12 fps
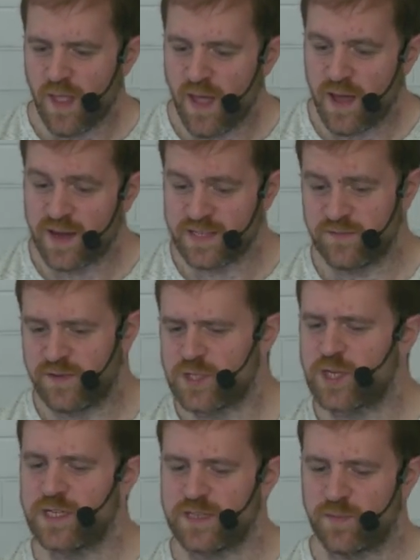And it's
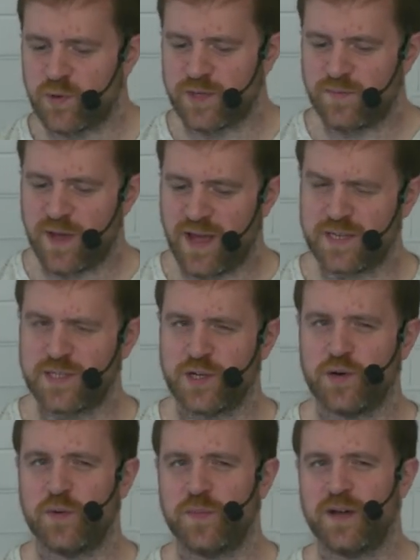officially supported by
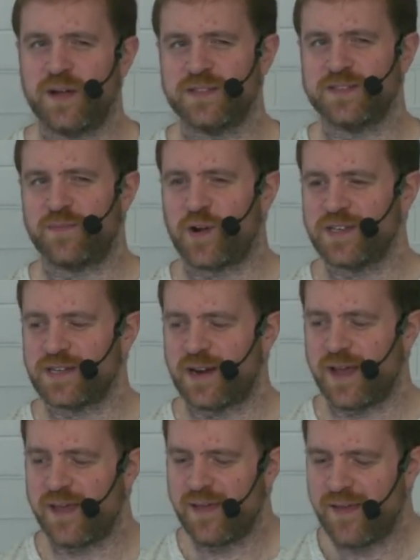HashiCorp, unsurprisingly.